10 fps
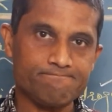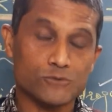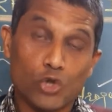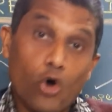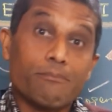
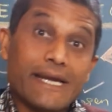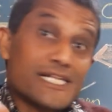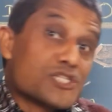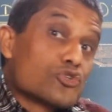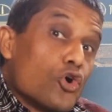
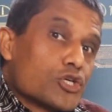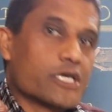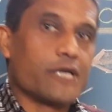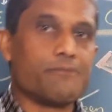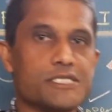non-metals got
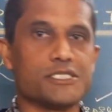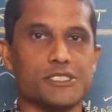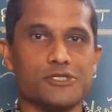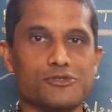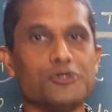converted
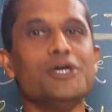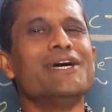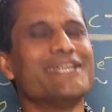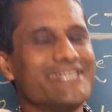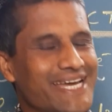into
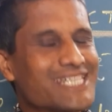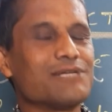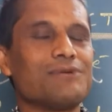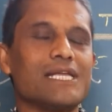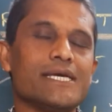
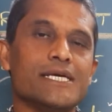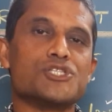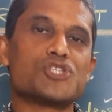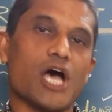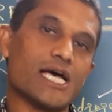negatively
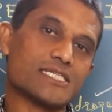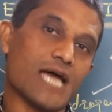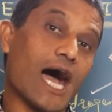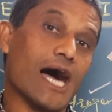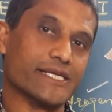charged
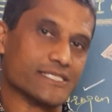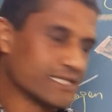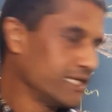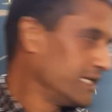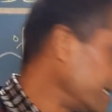ions.
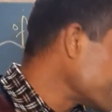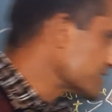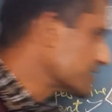Let us